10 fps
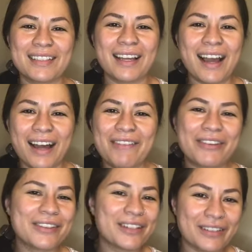Like, I
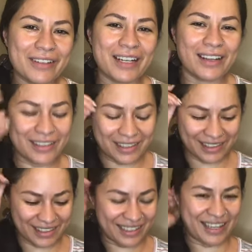feel good right
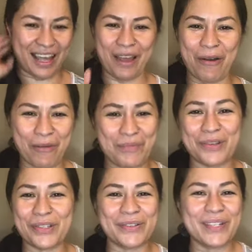now. I hope
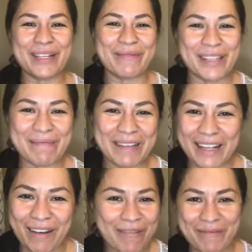you're doing it with me, and
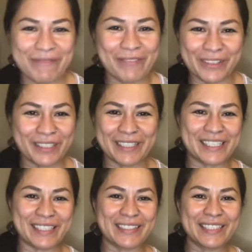I hope you feel good
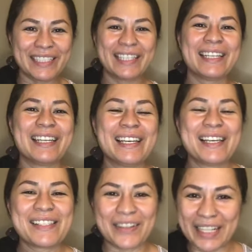too.
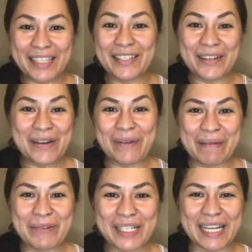So let's do it one
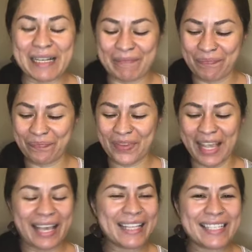more time.
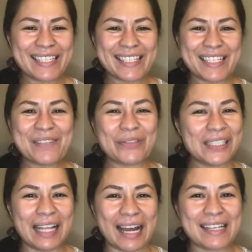And this is just
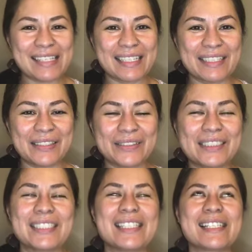relaxing, you know,
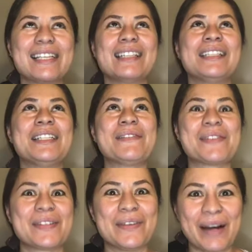and it just like
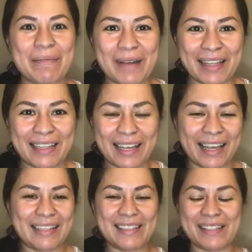lifts you up at the
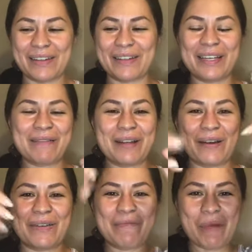end. So here we
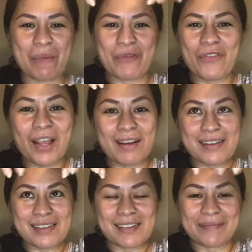go. Remember,
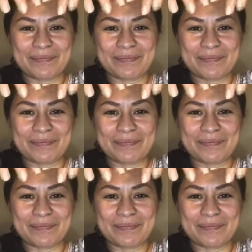fingers